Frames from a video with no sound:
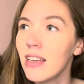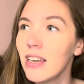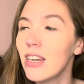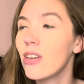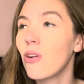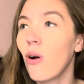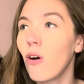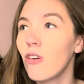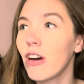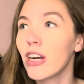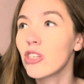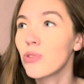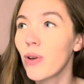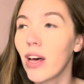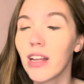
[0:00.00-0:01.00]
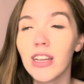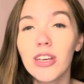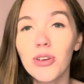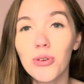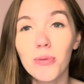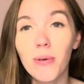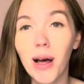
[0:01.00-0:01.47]
In all actuality,
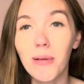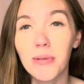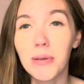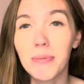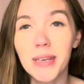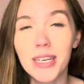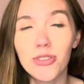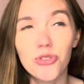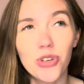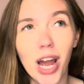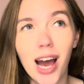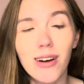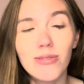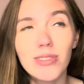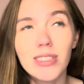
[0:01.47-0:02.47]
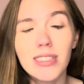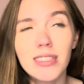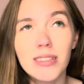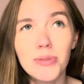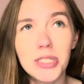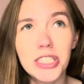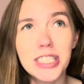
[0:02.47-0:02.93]
you were probably being drowned,
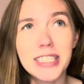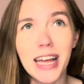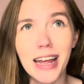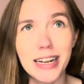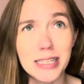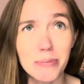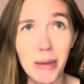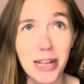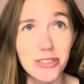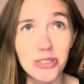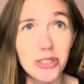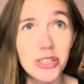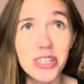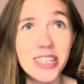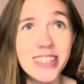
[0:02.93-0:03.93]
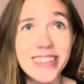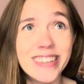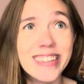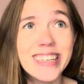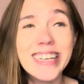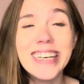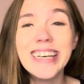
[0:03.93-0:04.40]
which is not as magical.
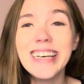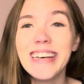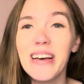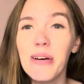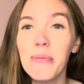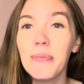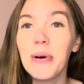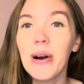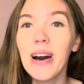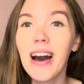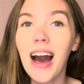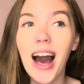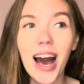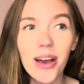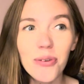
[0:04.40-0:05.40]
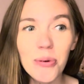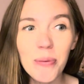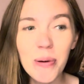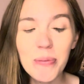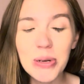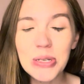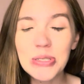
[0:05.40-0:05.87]
But I
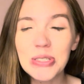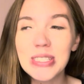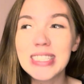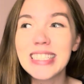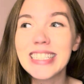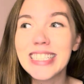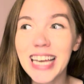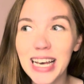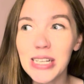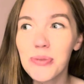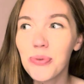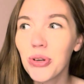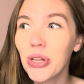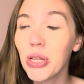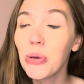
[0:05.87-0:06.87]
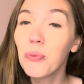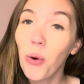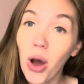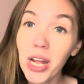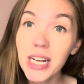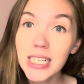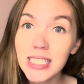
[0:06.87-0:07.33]
remember just desperately
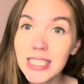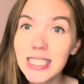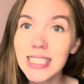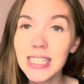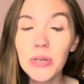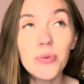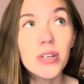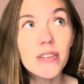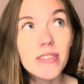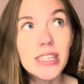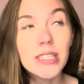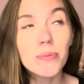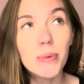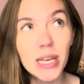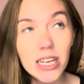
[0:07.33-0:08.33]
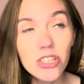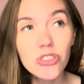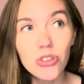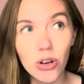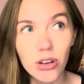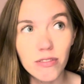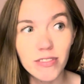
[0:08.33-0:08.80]
wanting to see one of these pink
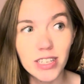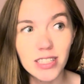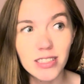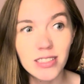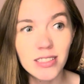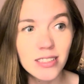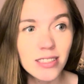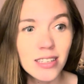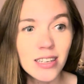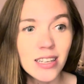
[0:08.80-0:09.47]
dolphins